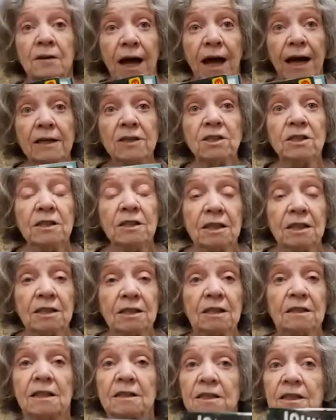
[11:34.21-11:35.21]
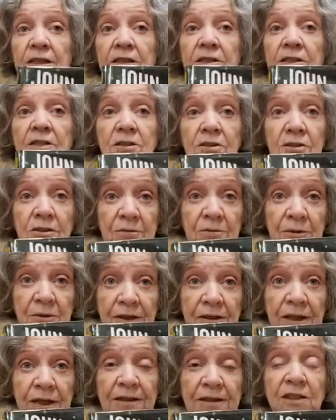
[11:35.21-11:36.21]
So actually,
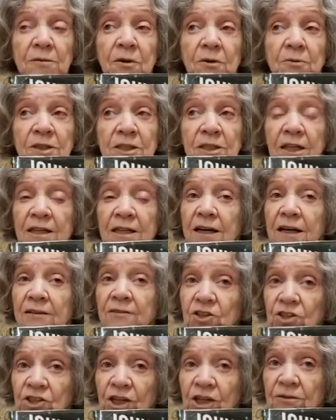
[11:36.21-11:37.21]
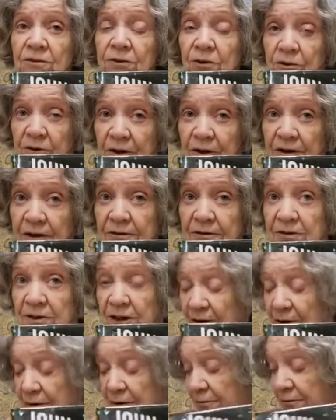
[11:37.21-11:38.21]
this is a good one. This won't stay on the
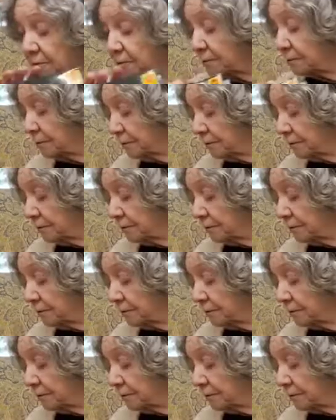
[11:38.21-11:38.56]
shelf long.